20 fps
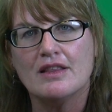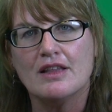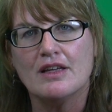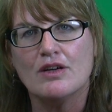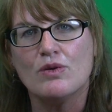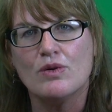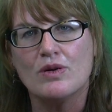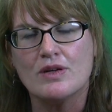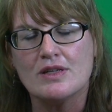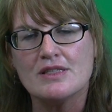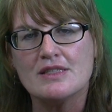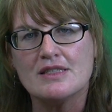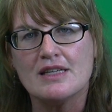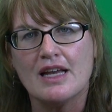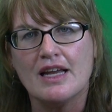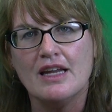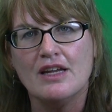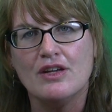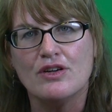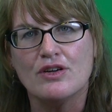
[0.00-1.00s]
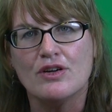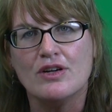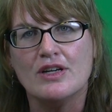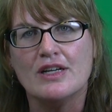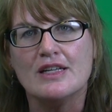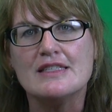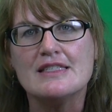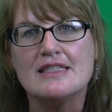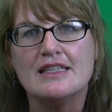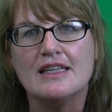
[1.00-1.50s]
the course site, you're going
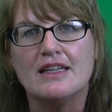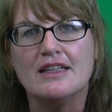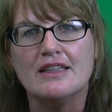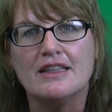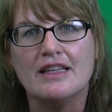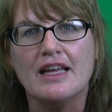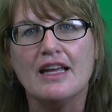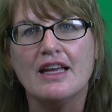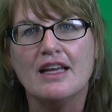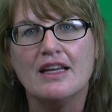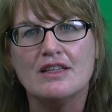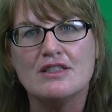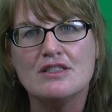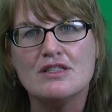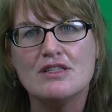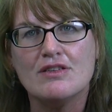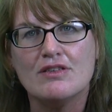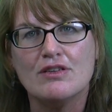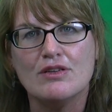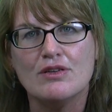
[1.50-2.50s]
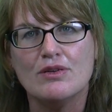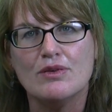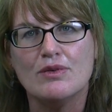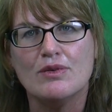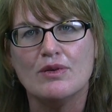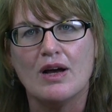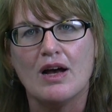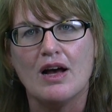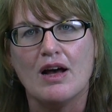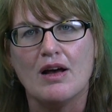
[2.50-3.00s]
to see a link
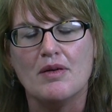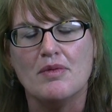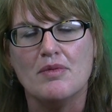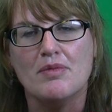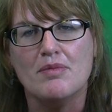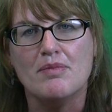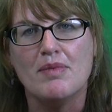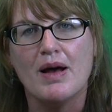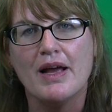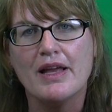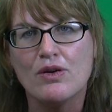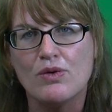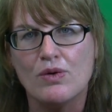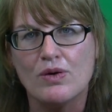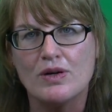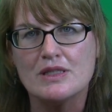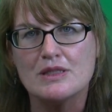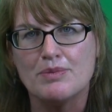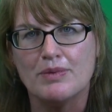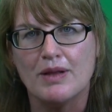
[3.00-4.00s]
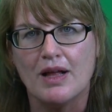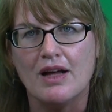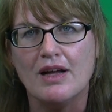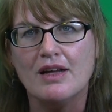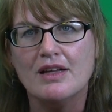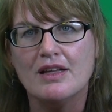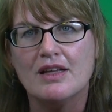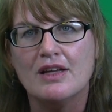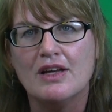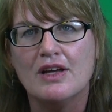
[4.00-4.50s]
to my course
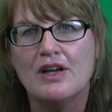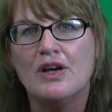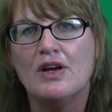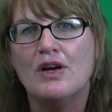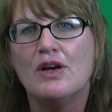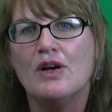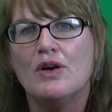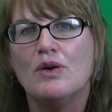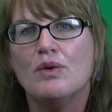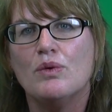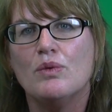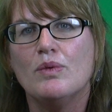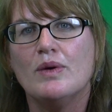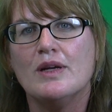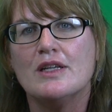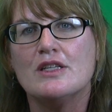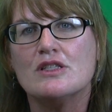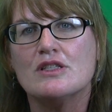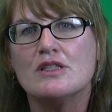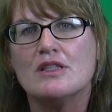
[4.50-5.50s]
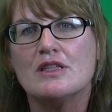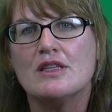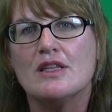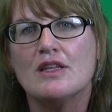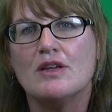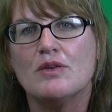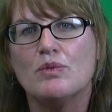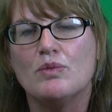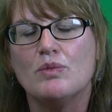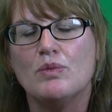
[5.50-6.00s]
blog, which
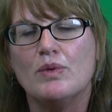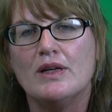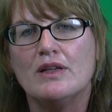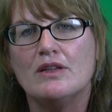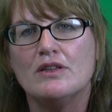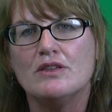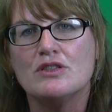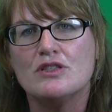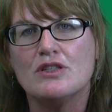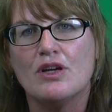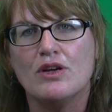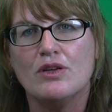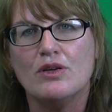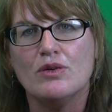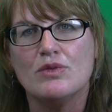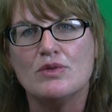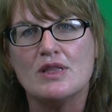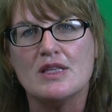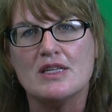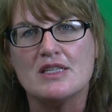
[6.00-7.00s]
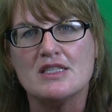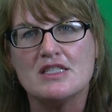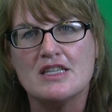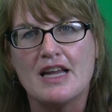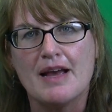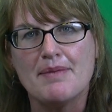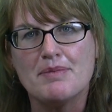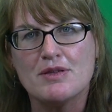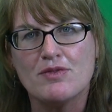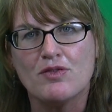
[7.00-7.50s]
will show you the
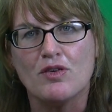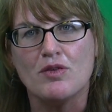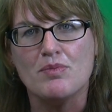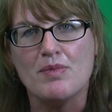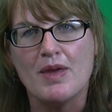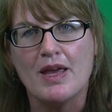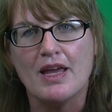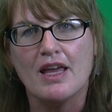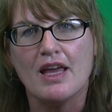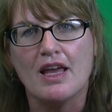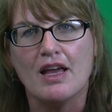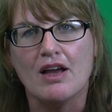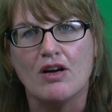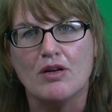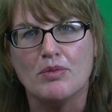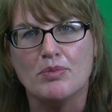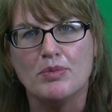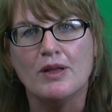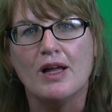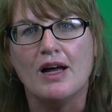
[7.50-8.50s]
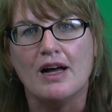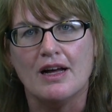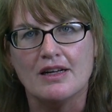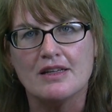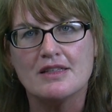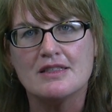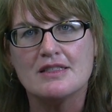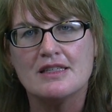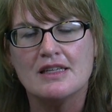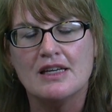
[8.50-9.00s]
steps for making our
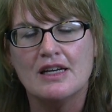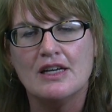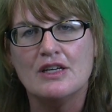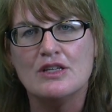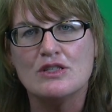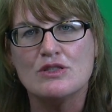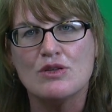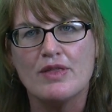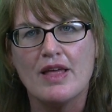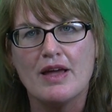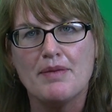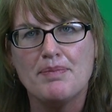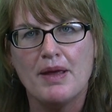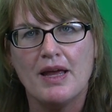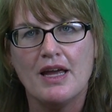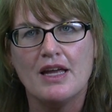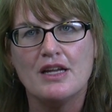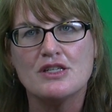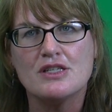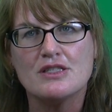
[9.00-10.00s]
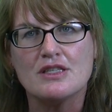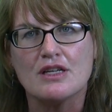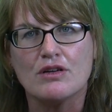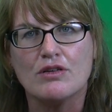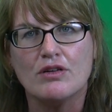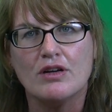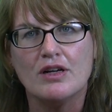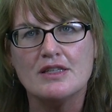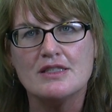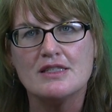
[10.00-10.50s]
blogs. So that page is
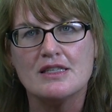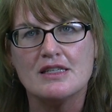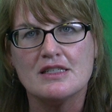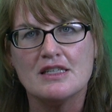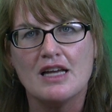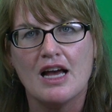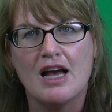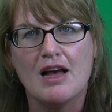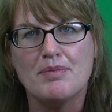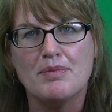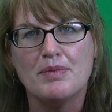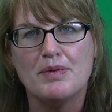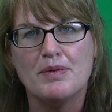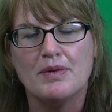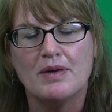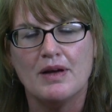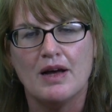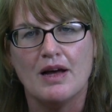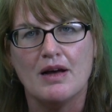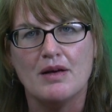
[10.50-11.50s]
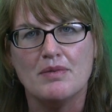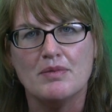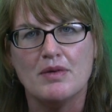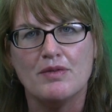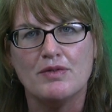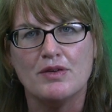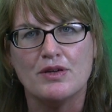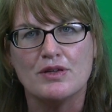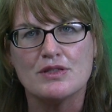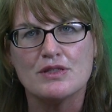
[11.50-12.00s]
across the top
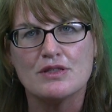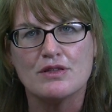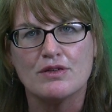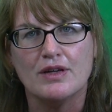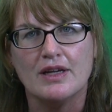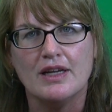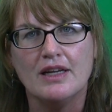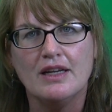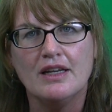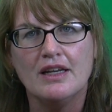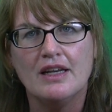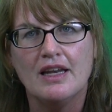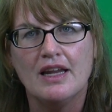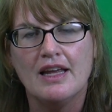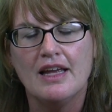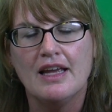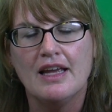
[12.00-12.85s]
of your screen,